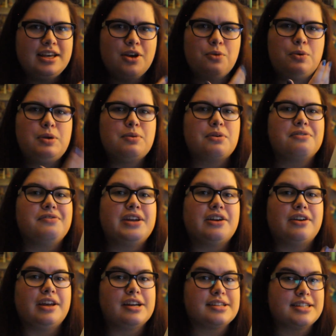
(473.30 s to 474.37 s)
we were
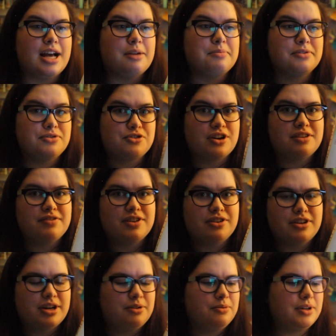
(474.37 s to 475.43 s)
very on top of trying to figure
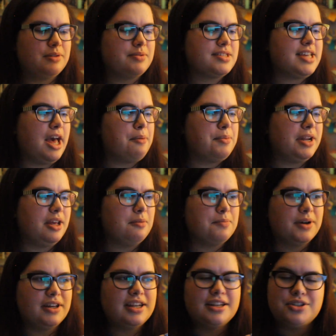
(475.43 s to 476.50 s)
out when it was happening,
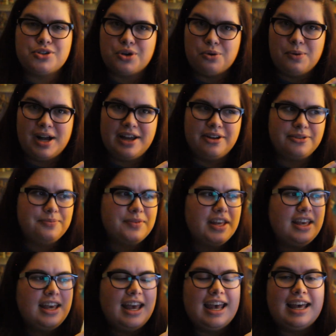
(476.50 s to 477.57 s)
but it took a while,
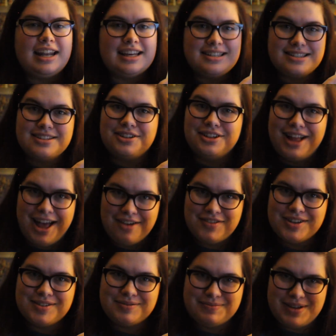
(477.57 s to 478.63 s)
and I still
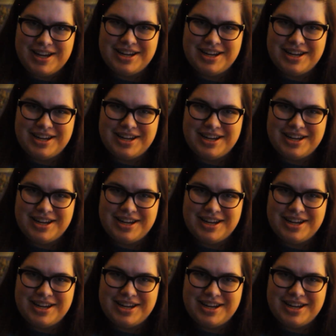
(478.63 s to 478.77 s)
haven't read